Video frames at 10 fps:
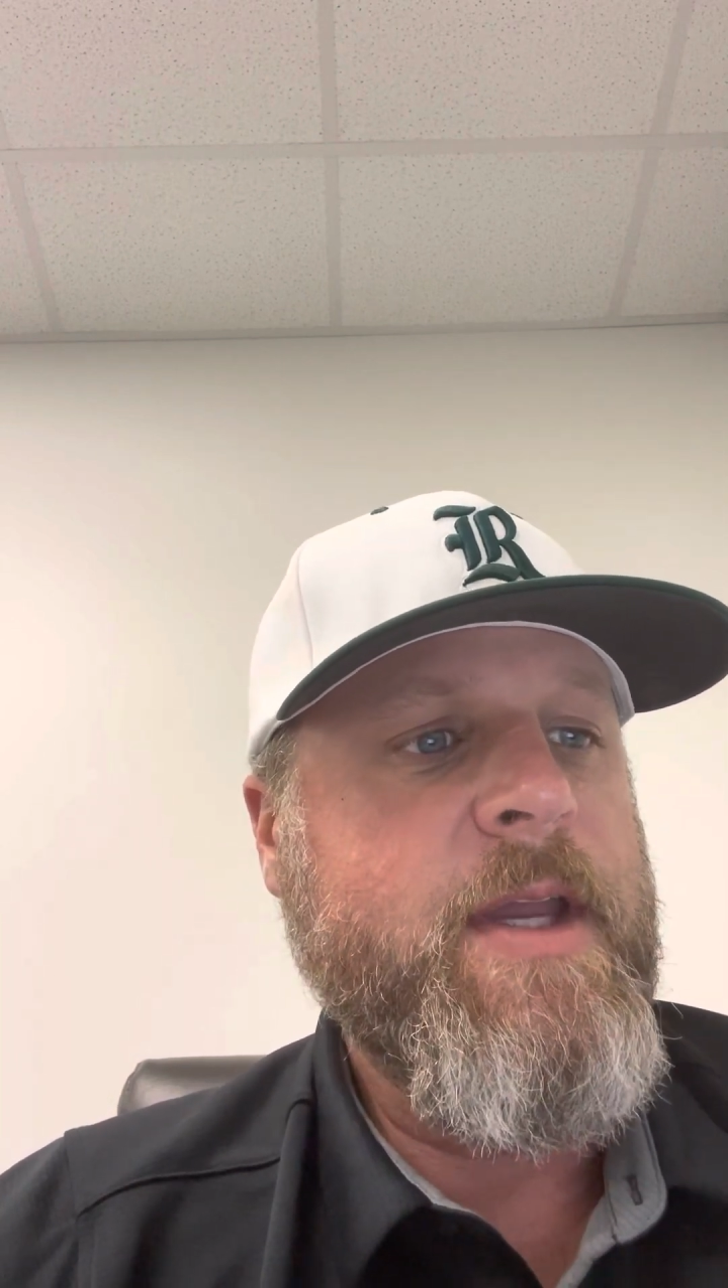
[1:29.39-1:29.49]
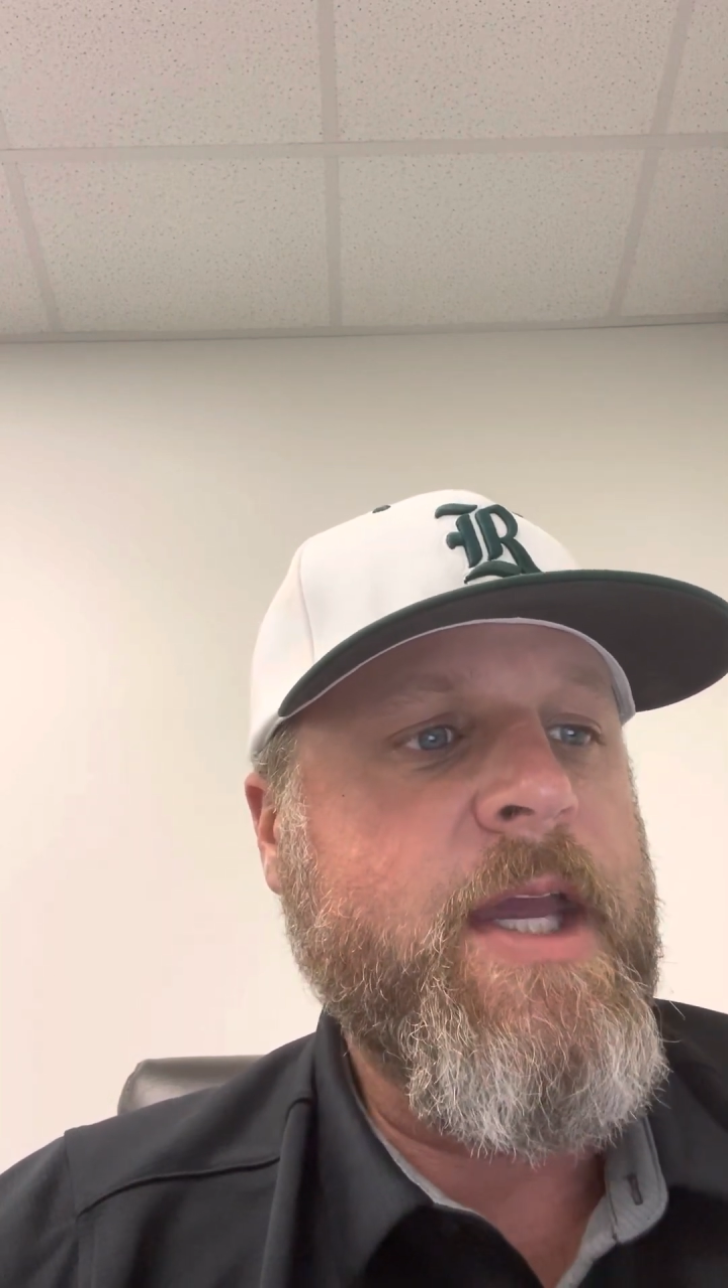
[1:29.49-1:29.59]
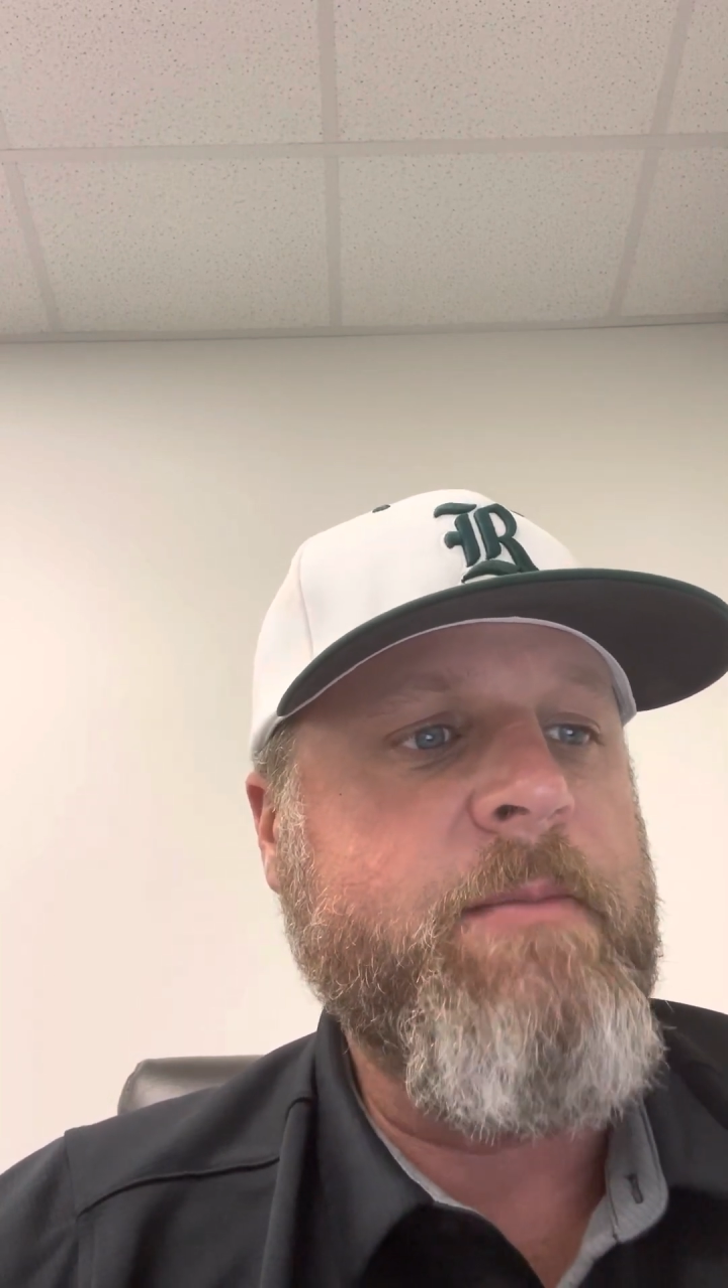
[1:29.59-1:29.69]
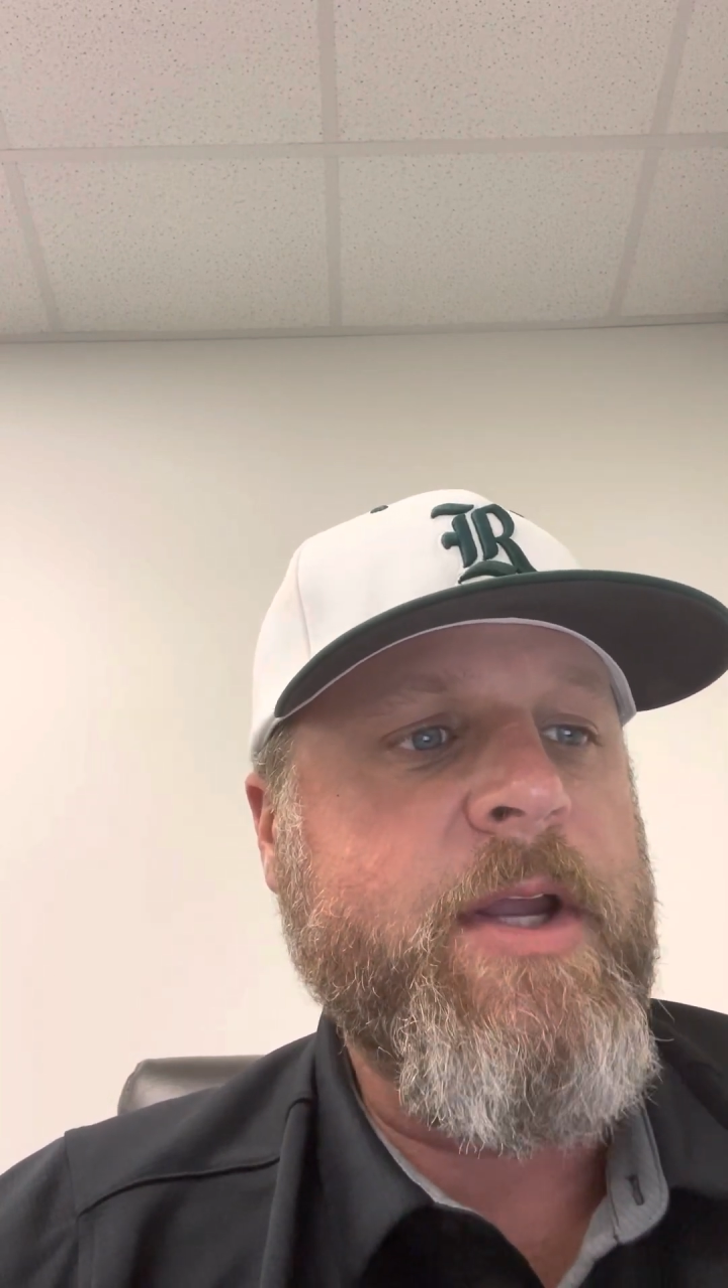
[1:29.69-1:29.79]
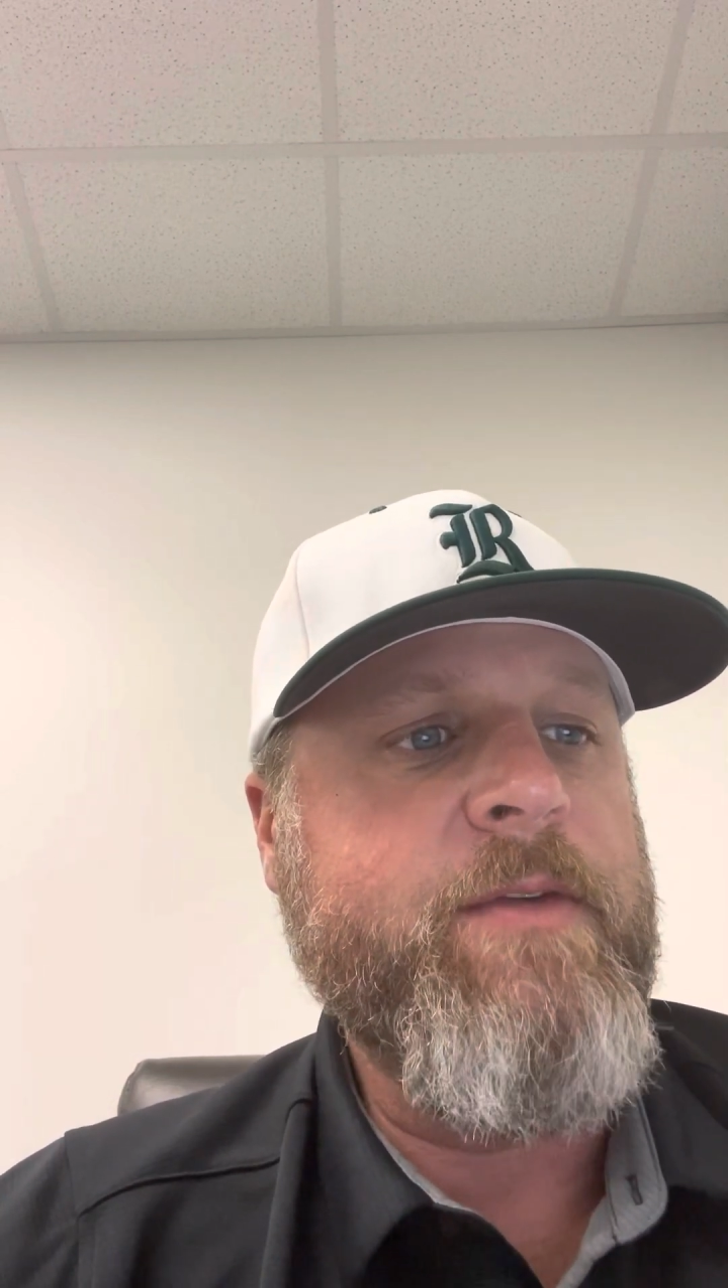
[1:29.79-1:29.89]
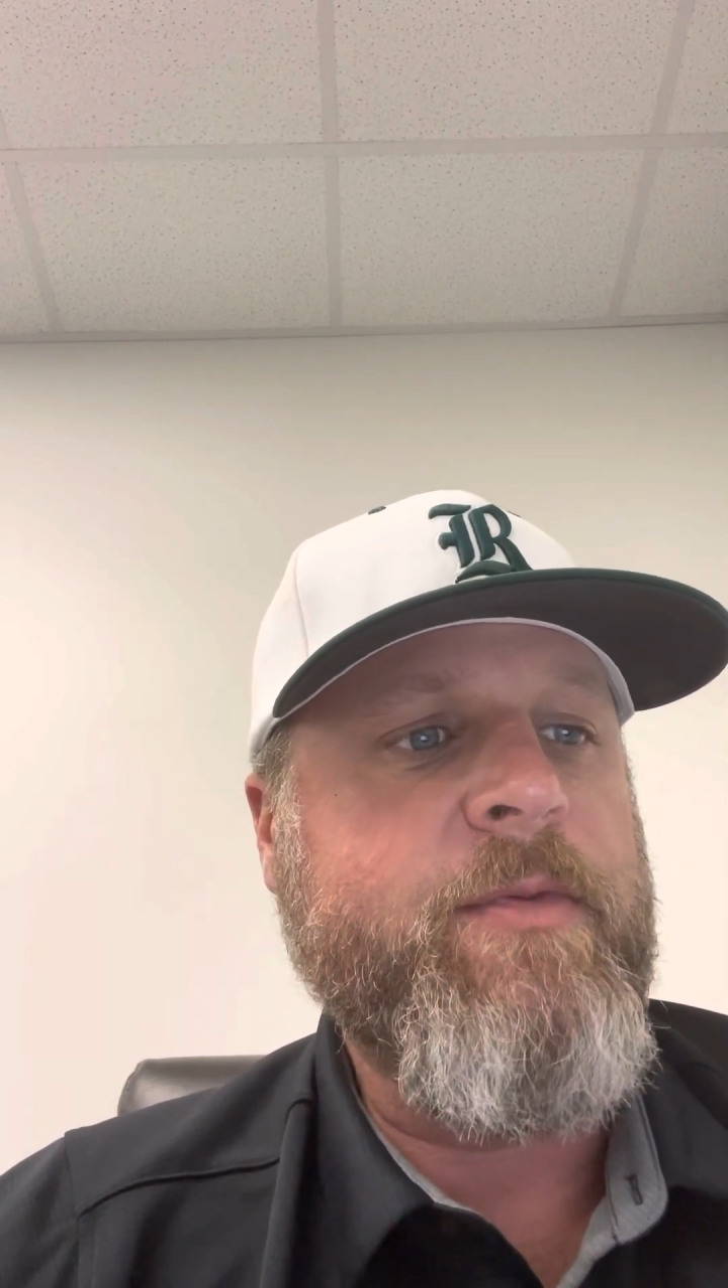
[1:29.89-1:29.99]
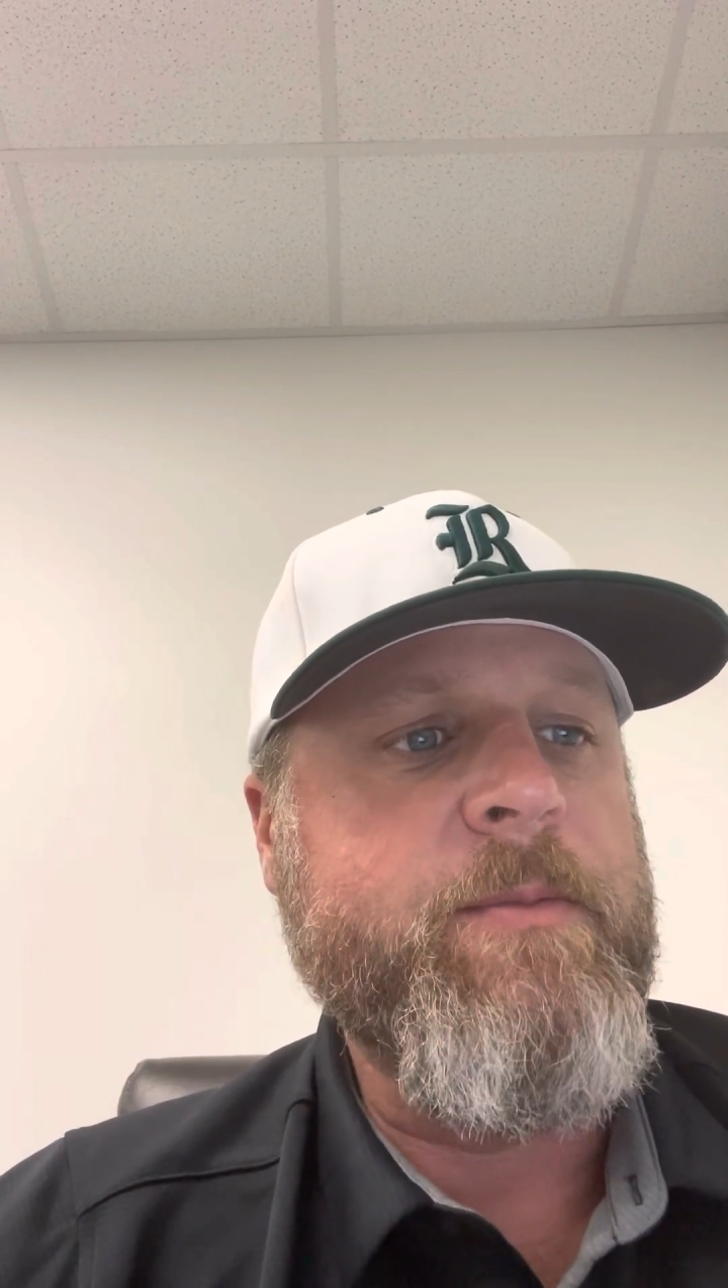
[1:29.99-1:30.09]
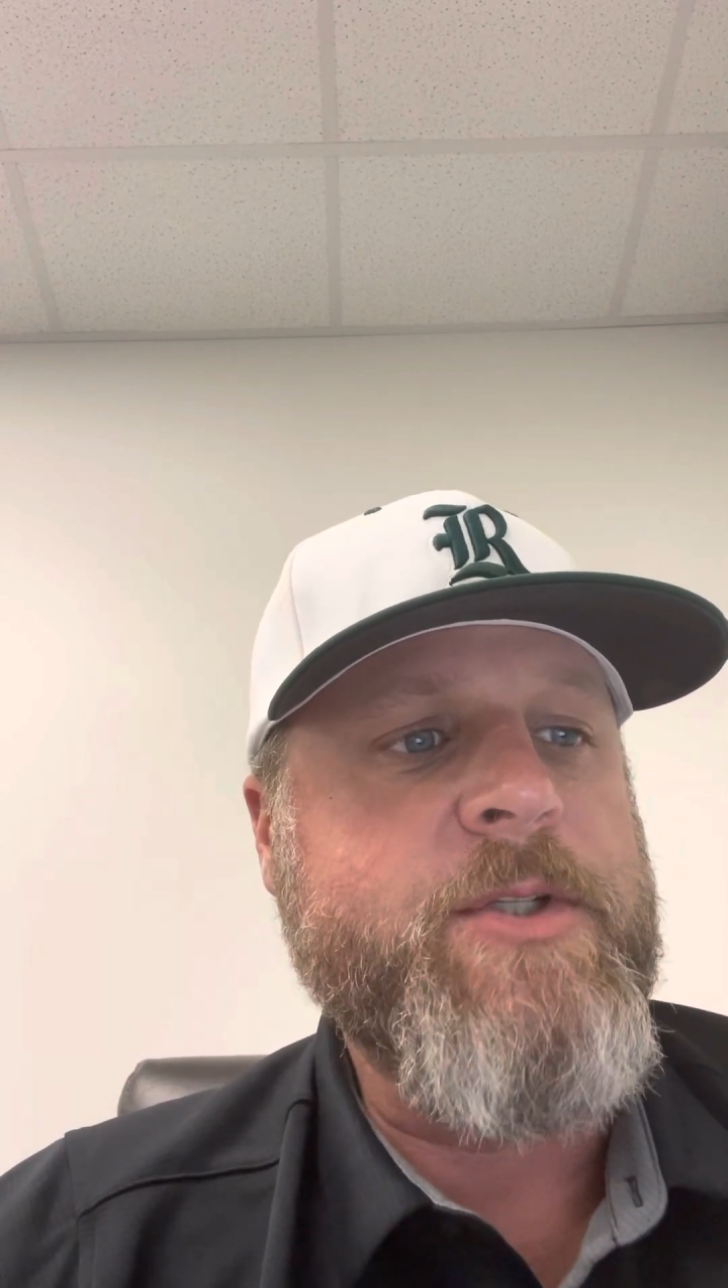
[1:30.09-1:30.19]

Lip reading: and money from